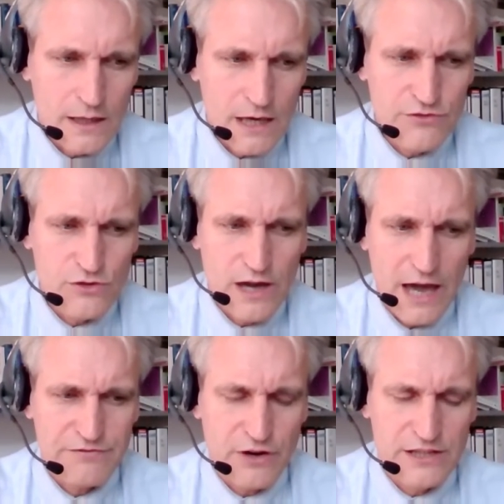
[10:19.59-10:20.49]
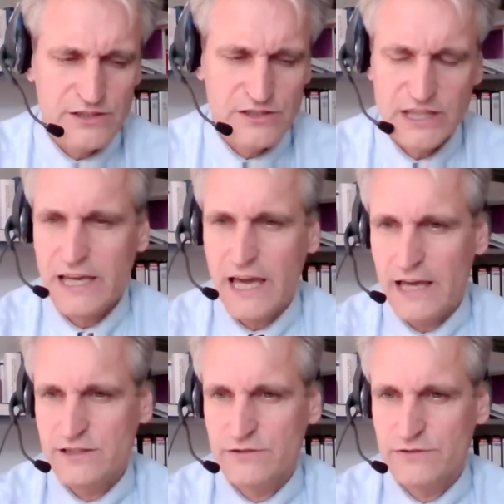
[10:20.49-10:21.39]
if you have, for instance, a
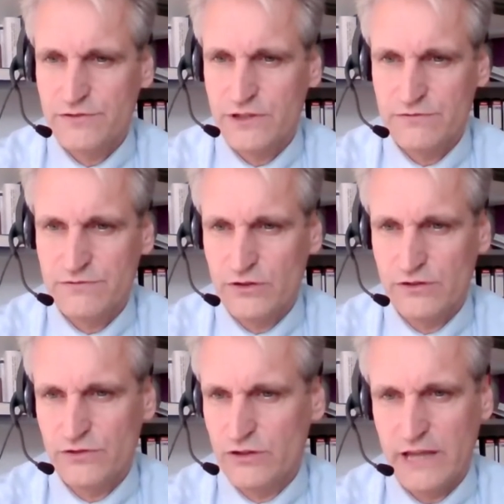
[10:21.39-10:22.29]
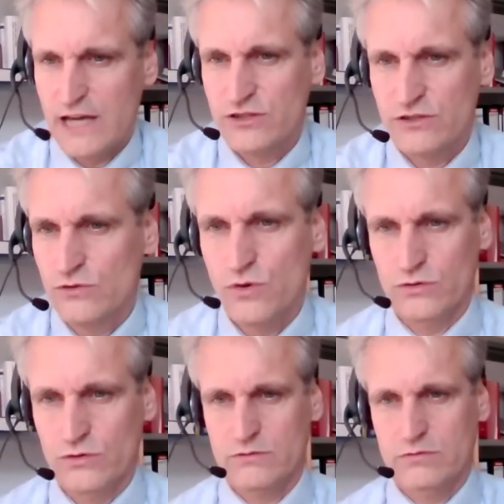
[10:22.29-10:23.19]
case in, in front of your national
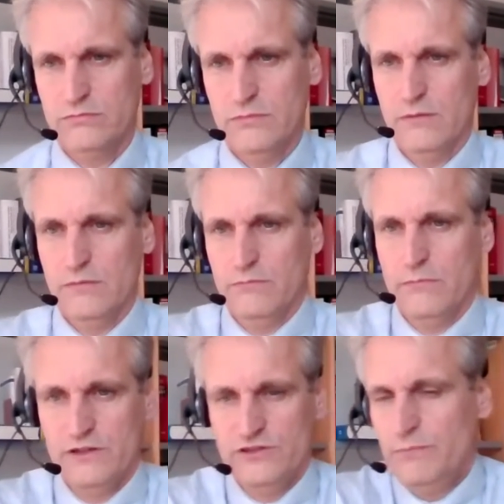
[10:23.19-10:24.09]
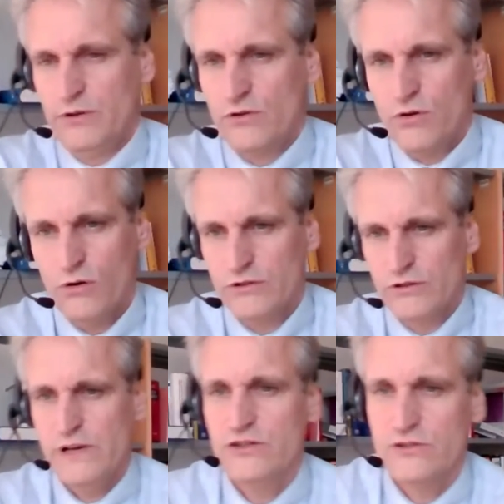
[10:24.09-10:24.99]
court, uh, municipal court, a
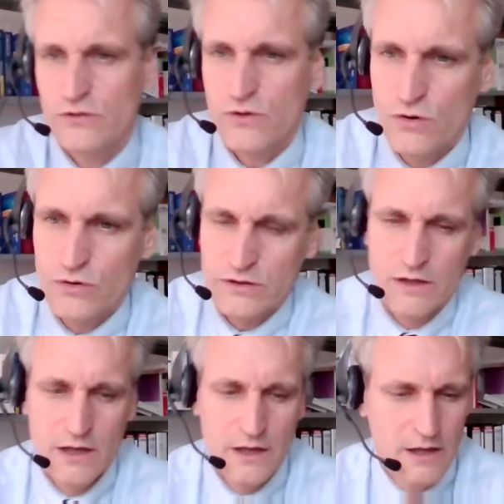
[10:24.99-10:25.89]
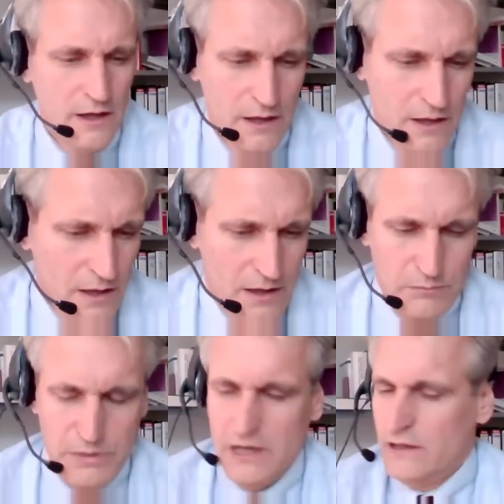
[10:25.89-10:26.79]
regional court,
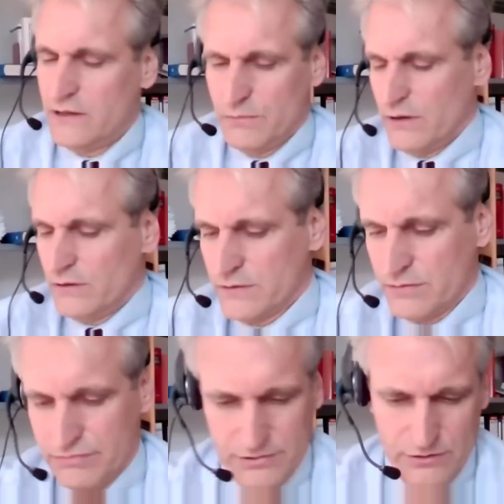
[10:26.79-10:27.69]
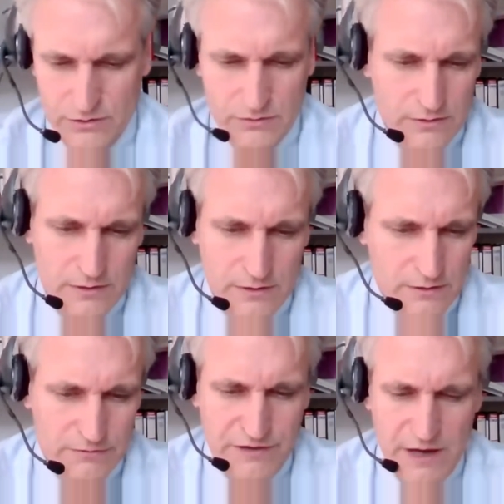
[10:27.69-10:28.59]
be it about, you know,
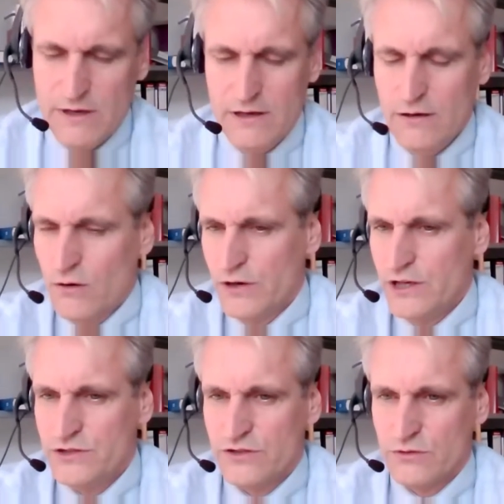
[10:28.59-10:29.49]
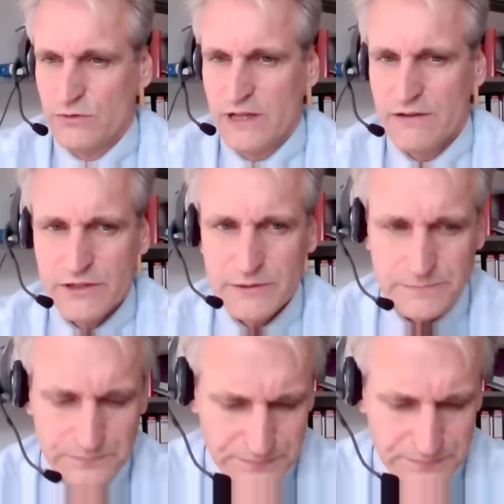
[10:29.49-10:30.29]
uh, family law issues or whatever,